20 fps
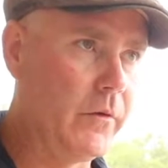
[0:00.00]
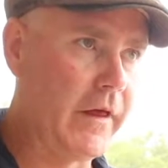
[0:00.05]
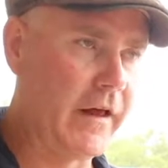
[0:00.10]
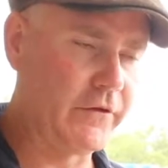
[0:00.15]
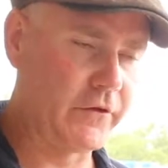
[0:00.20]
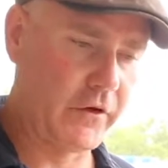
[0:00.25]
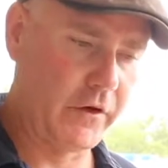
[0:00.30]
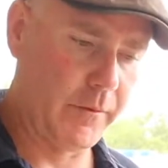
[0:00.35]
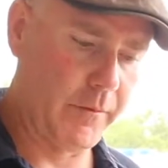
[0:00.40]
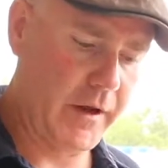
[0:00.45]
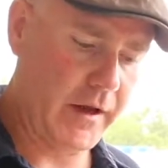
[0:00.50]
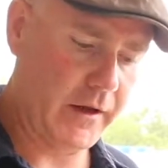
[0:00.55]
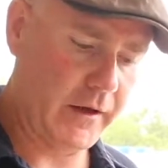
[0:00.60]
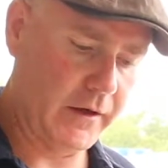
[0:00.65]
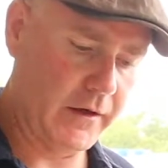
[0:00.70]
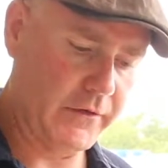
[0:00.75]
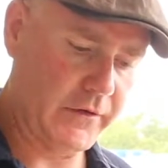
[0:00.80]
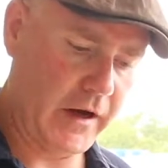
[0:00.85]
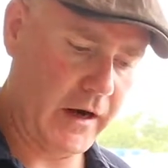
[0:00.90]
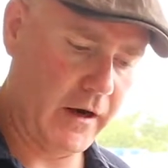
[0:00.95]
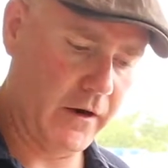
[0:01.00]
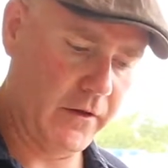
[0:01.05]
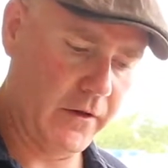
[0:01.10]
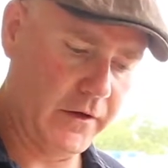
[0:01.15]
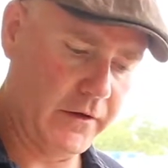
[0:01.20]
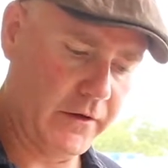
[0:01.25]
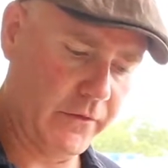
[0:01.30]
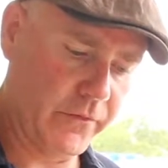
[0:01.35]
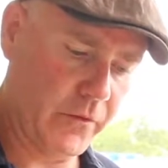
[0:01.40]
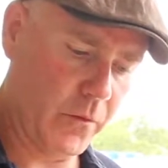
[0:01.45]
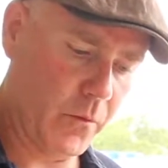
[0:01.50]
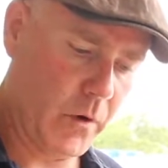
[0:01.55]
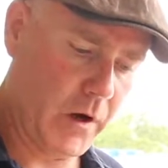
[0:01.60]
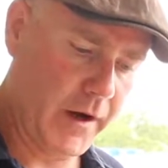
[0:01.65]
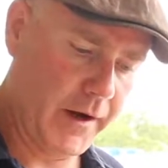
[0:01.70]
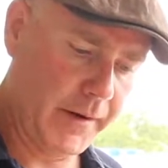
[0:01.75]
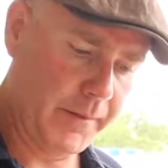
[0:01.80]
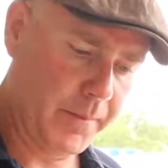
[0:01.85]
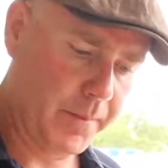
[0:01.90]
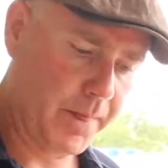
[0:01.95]
that's going to make an entirely different
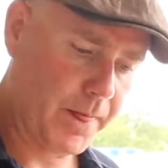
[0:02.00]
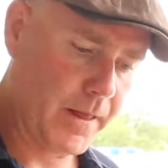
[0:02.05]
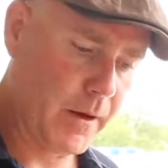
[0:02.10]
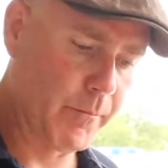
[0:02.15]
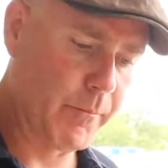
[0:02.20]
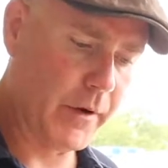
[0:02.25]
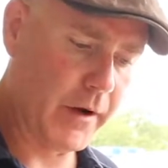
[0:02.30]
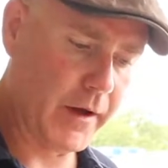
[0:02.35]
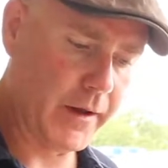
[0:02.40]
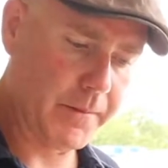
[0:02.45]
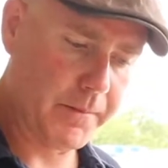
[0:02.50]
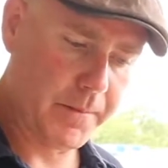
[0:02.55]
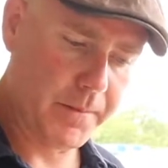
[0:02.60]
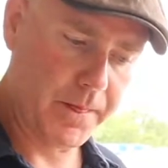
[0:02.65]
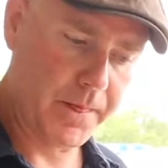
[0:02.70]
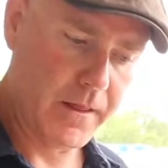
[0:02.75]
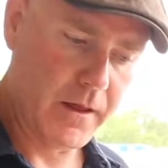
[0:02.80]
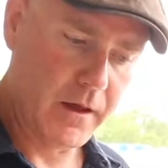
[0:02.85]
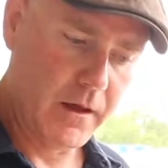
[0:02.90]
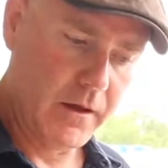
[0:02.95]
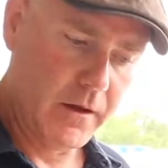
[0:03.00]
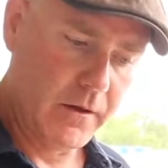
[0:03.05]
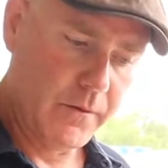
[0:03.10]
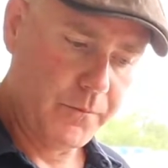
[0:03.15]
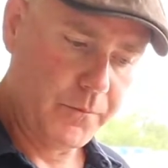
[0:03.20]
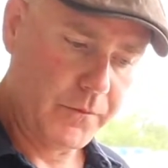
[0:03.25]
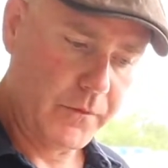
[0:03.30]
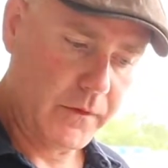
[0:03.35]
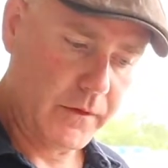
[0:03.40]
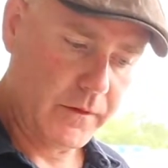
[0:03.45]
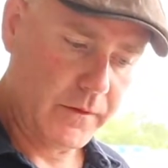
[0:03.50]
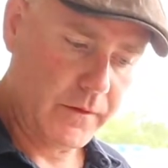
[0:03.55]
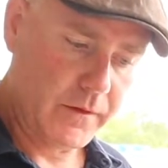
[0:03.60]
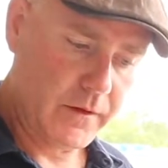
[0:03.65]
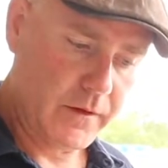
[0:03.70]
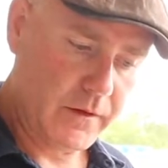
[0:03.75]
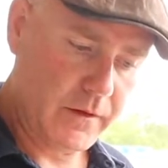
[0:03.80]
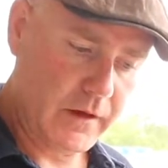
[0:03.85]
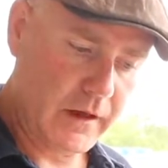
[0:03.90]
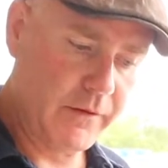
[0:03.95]
wine. But
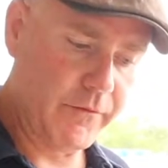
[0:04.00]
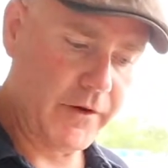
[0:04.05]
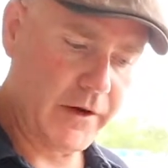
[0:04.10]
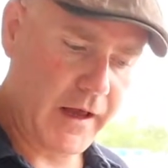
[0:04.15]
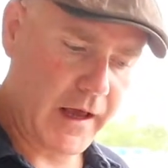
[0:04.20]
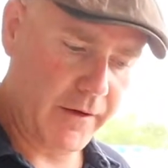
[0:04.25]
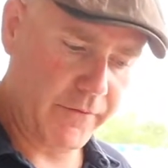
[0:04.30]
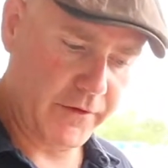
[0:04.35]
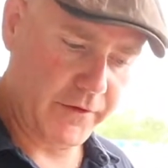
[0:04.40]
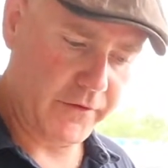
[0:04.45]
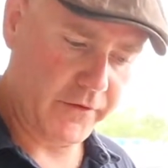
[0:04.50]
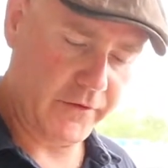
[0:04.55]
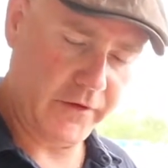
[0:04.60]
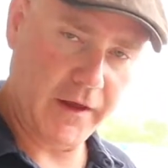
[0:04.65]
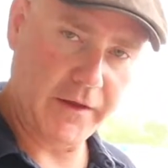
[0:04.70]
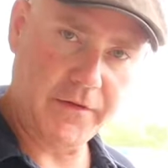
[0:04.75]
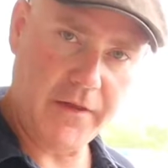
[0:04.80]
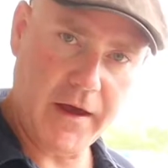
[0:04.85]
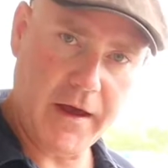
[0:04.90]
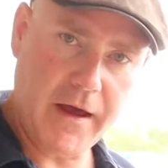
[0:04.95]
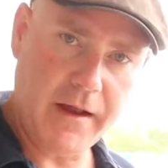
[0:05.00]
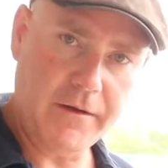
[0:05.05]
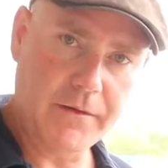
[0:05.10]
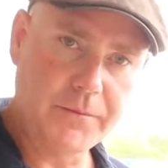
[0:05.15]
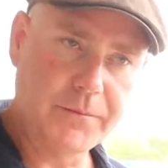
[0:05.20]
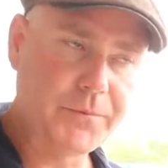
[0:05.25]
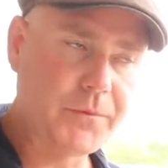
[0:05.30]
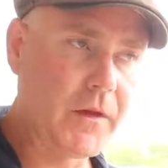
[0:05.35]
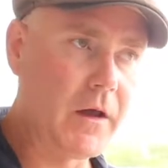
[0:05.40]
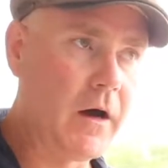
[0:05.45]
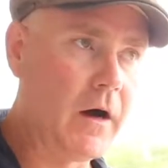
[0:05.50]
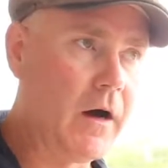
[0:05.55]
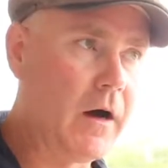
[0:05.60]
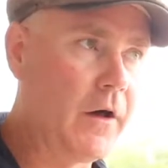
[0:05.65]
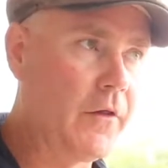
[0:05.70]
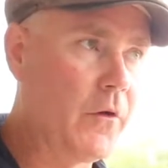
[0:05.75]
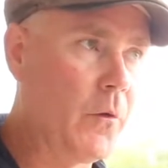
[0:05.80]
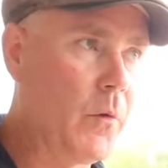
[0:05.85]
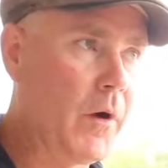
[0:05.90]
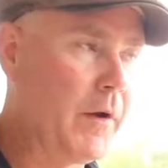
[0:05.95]
even having said that,
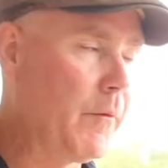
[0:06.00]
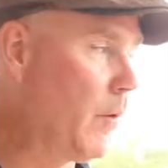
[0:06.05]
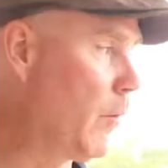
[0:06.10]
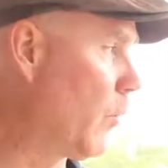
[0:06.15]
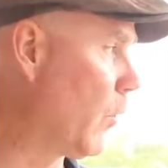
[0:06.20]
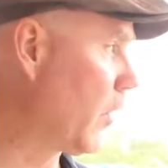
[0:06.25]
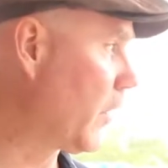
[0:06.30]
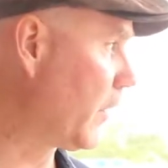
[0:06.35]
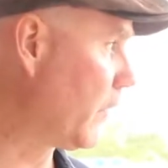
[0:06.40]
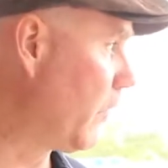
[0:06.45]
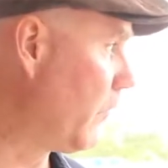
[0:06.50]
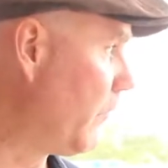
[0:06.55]
the way we work in the